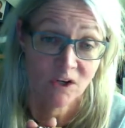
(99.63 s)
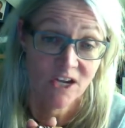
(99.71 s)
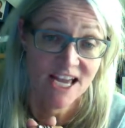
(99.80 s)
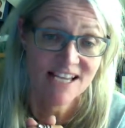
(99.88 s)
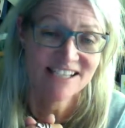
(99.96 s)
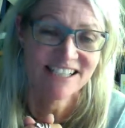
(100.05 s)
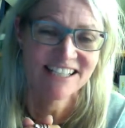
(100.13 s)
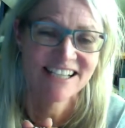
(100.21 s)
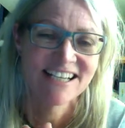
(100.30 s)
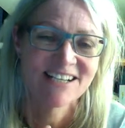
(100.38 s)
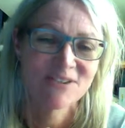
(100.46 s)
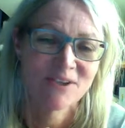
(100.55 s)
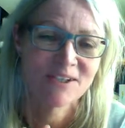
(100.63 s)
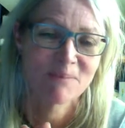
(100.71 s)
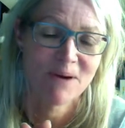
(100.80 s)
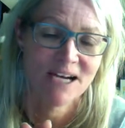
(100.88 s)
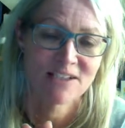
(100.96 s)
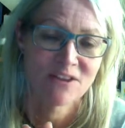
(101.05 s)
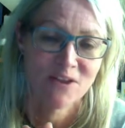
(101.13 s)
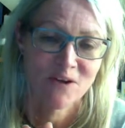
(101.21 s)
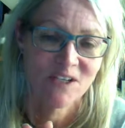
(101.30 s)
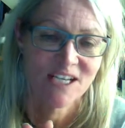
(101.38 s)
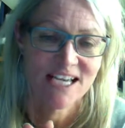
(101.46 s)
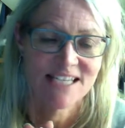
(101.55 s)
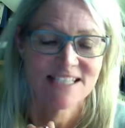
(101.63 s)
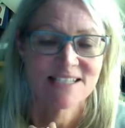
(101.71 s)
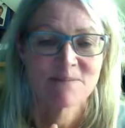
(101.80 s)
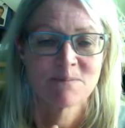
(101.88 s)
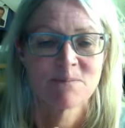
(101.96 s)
occasion during the past 30 days.